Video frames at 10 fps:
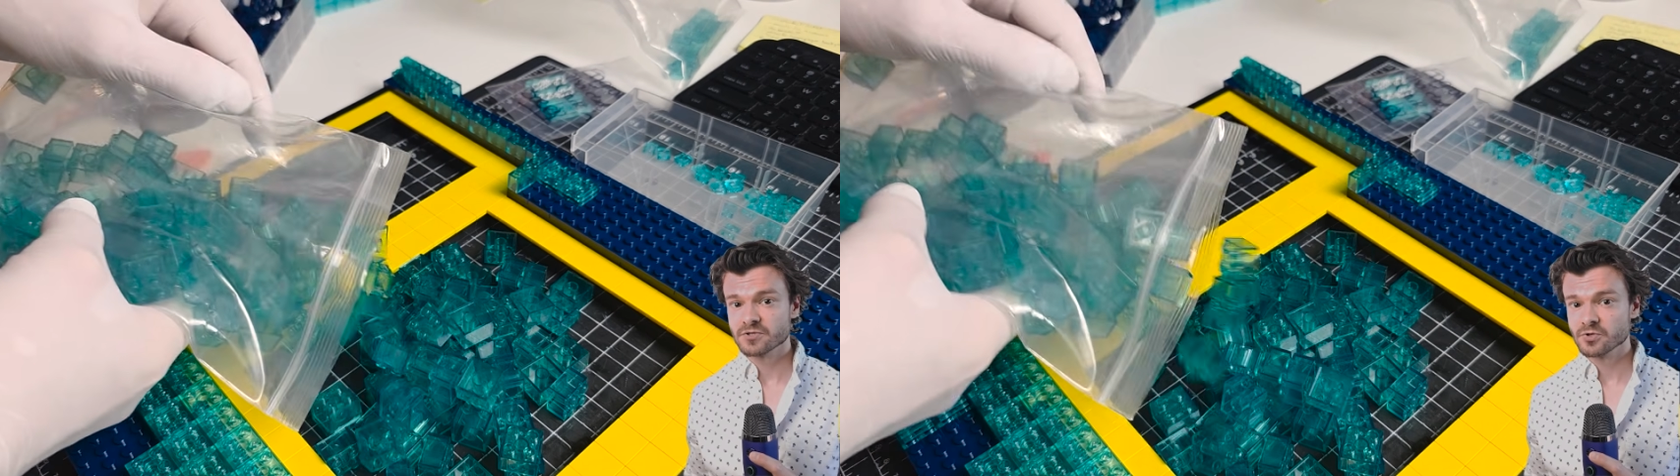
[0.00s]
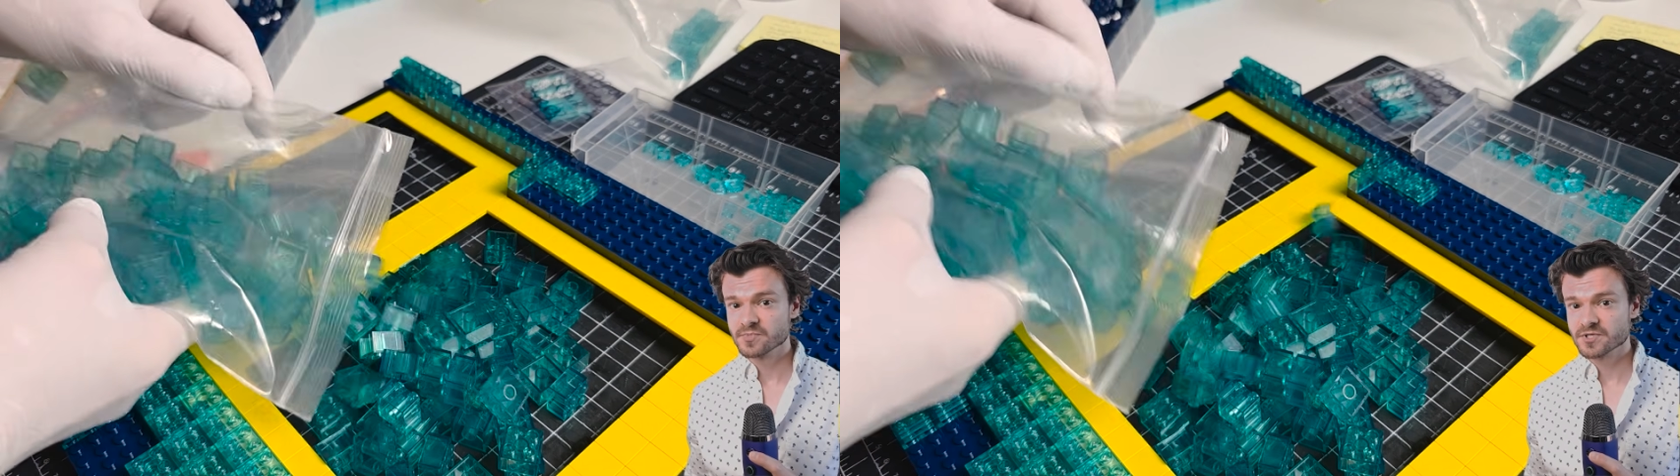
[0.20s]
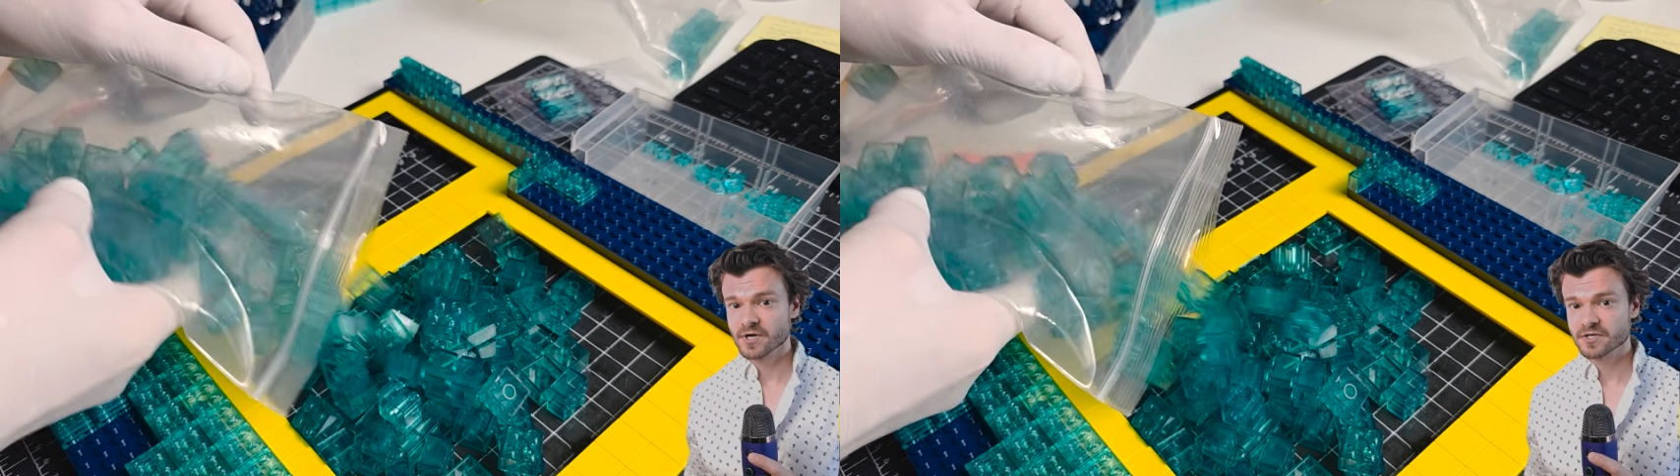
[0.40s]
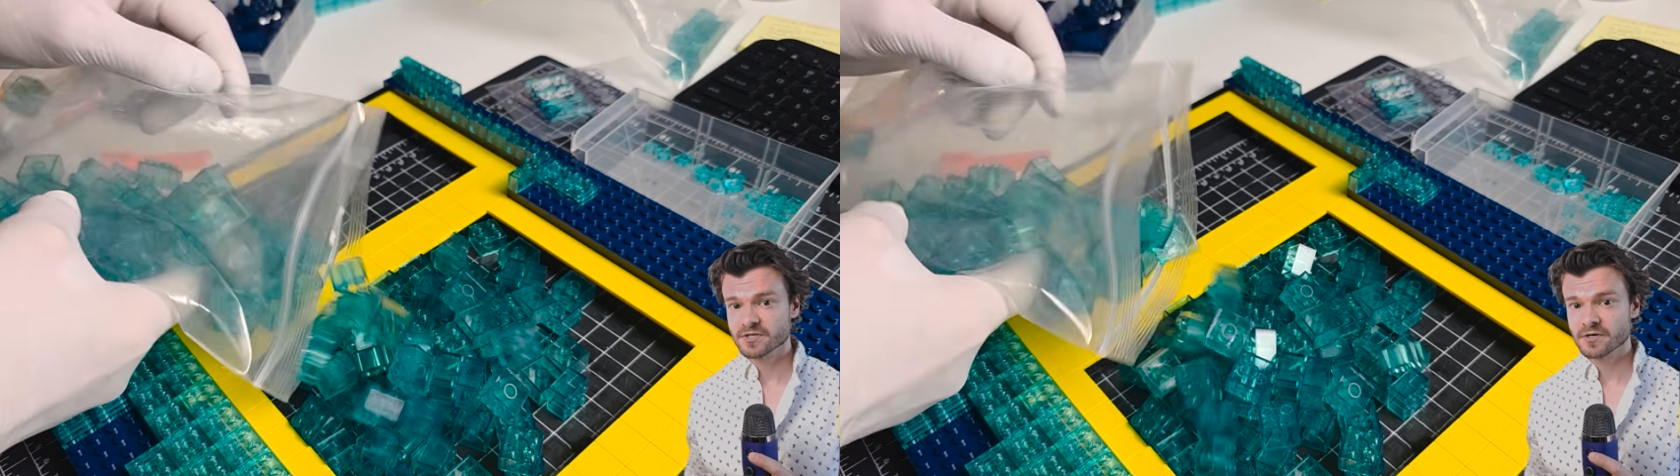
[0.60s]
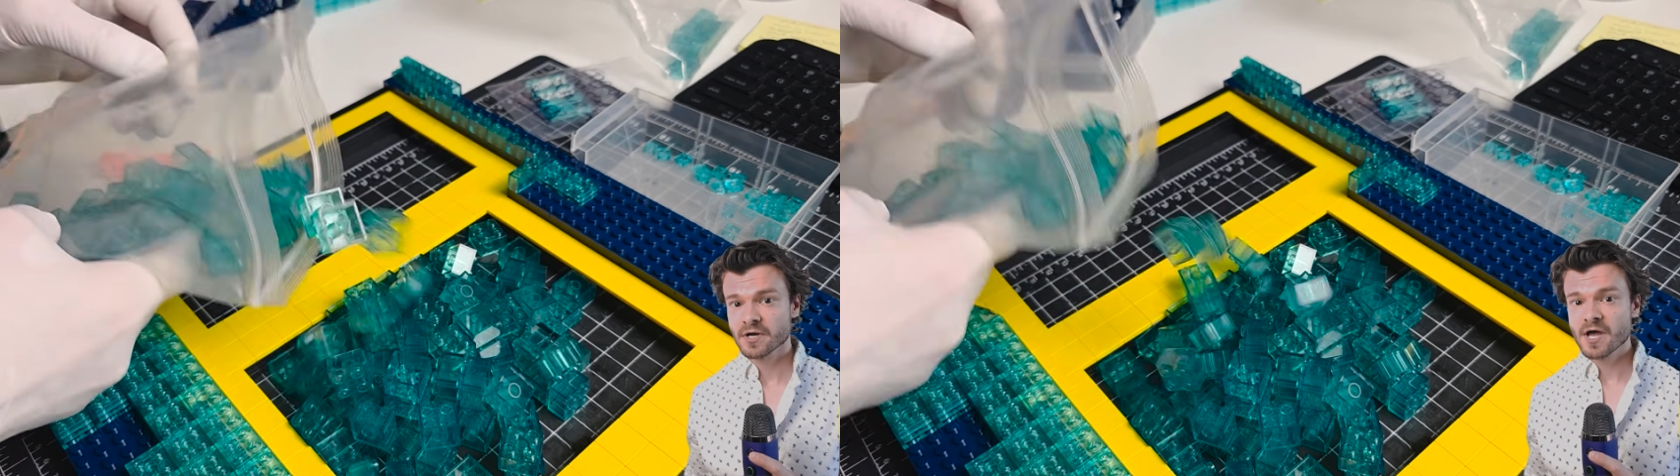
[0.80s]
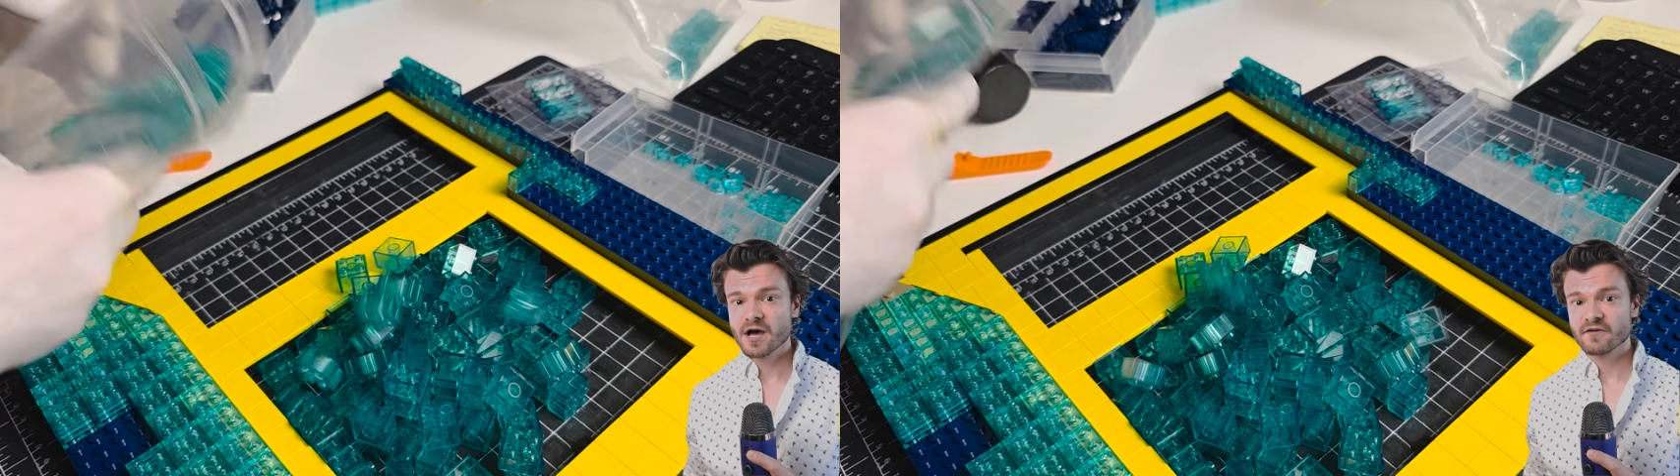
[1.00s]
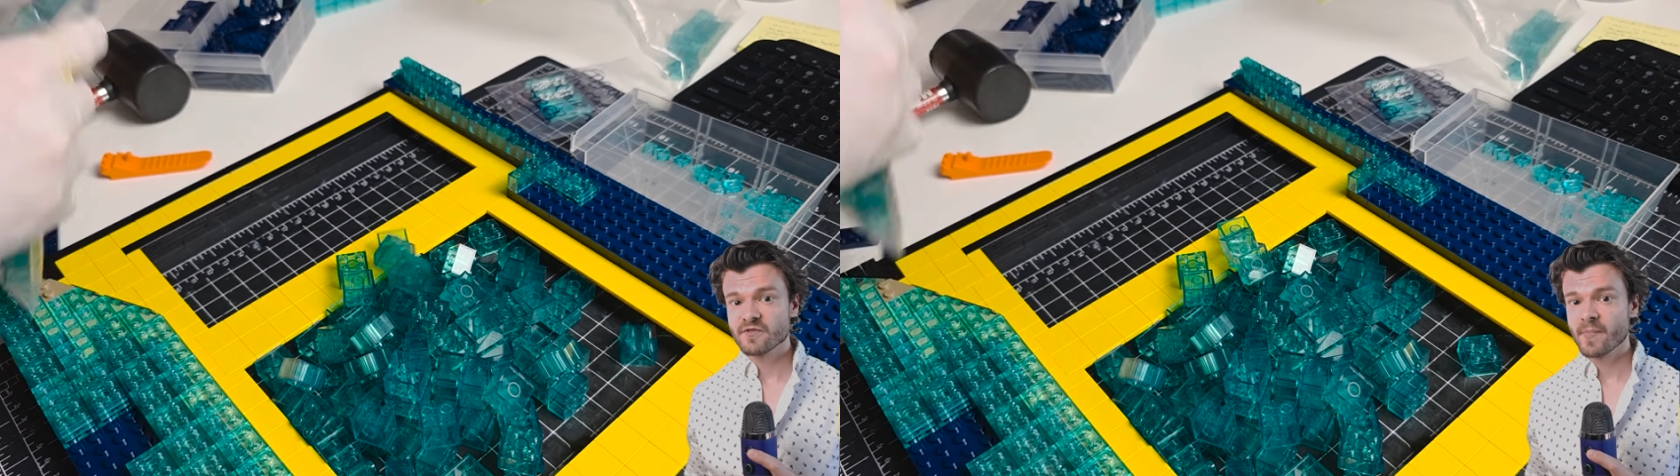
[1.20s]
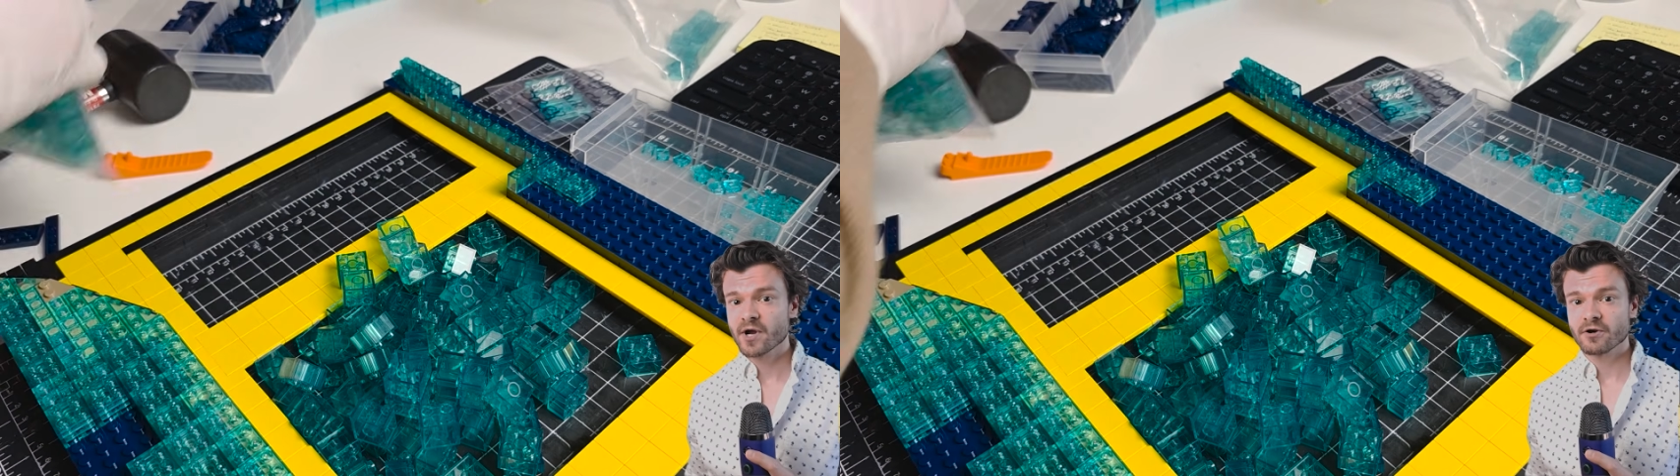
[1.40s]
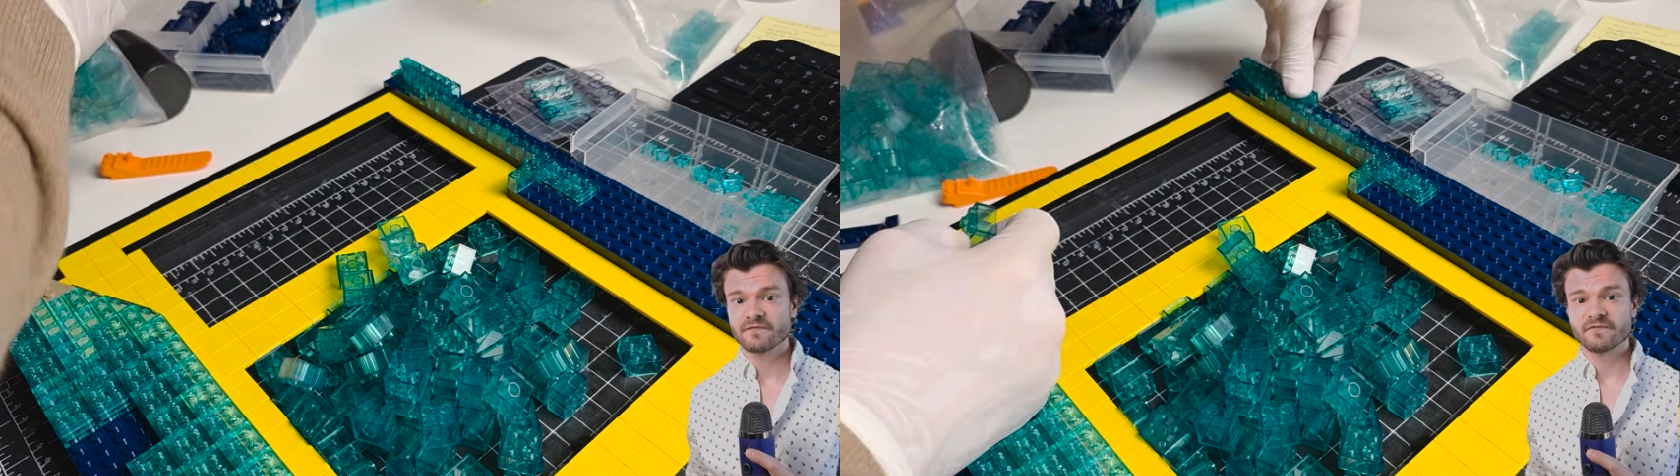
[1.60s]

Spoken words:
tube structure of the pair of